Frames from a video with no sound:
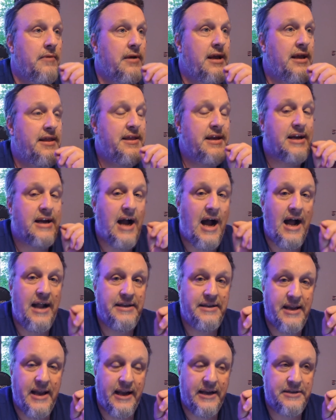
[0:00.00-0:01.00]
in the
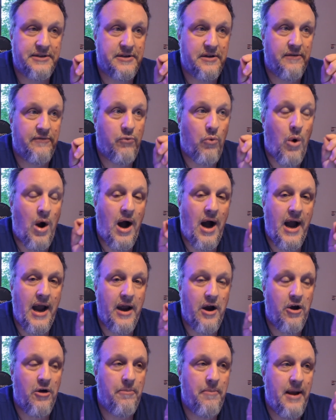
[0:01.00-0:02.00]
context of why
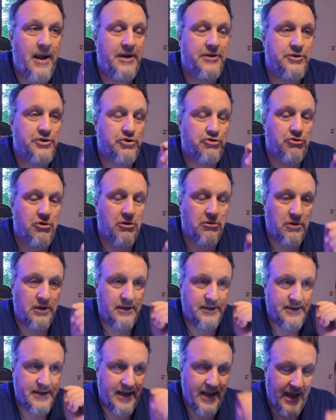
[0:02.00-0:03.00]
are men
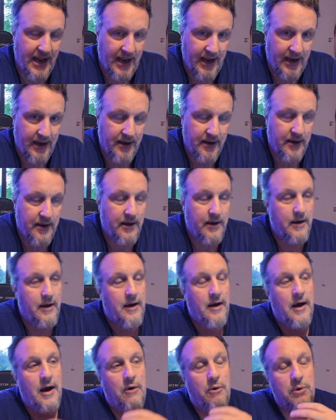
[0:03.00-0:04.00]
struggling today,
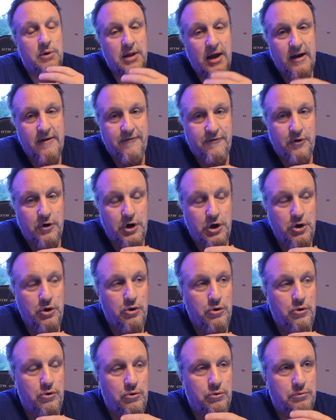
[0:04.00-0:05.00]
I would like for
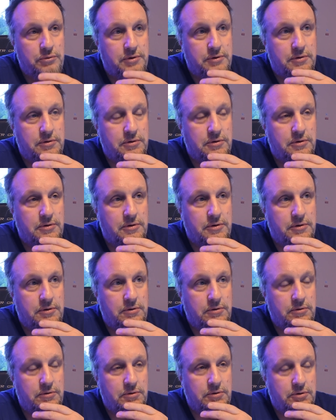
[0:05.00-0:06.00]
you
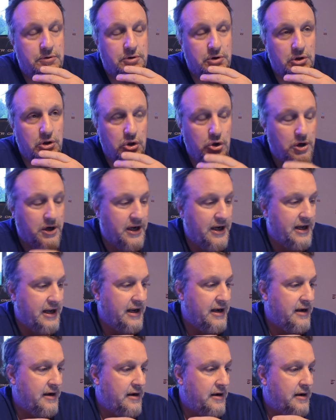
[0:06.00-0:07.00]
to look at
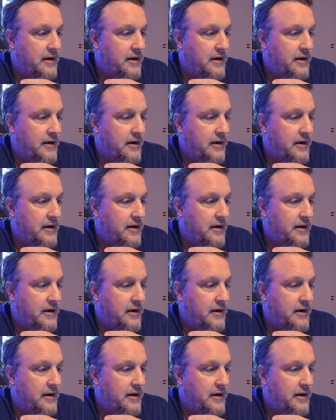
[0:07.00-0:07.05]
it